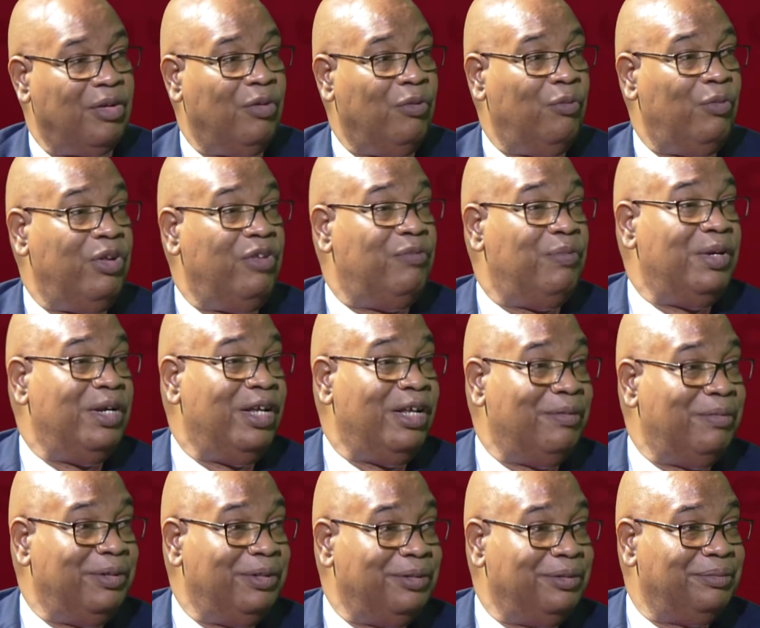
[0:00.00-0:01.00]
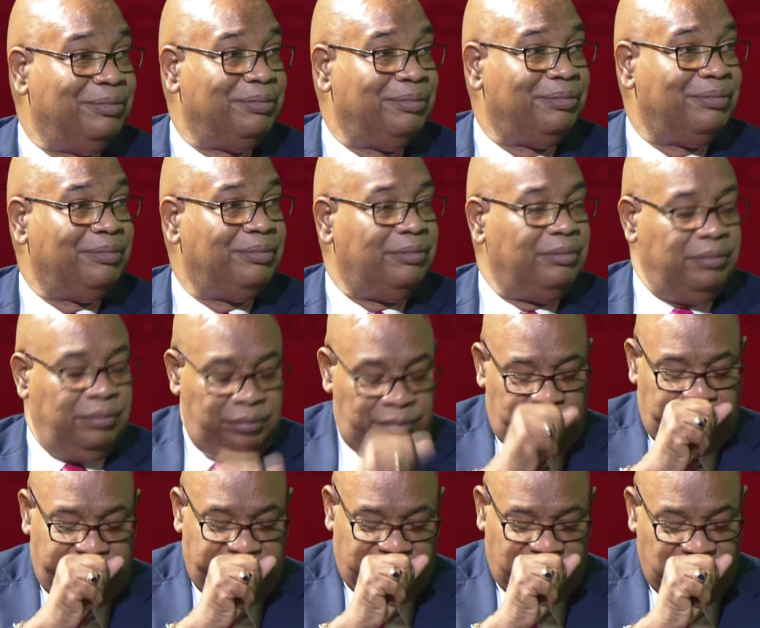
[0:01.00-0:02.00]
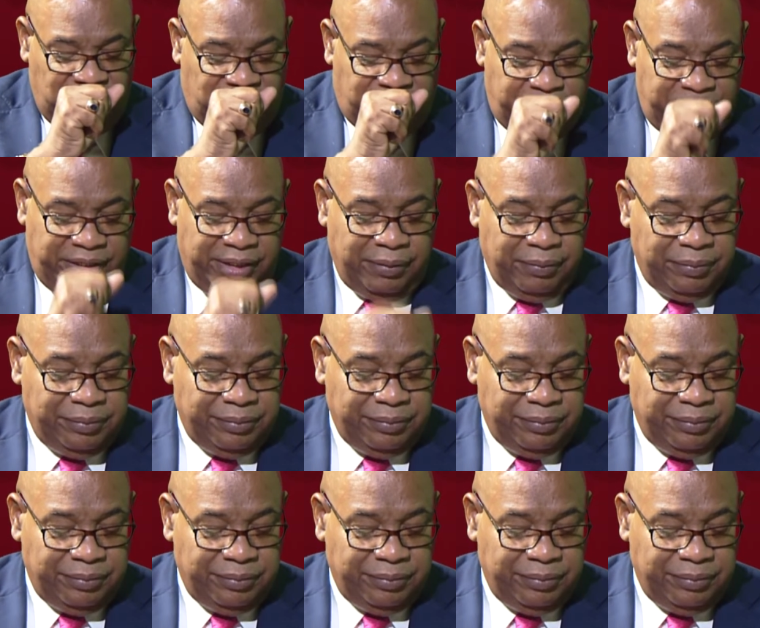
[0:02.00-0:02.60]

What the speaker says: We've been able, excuse me,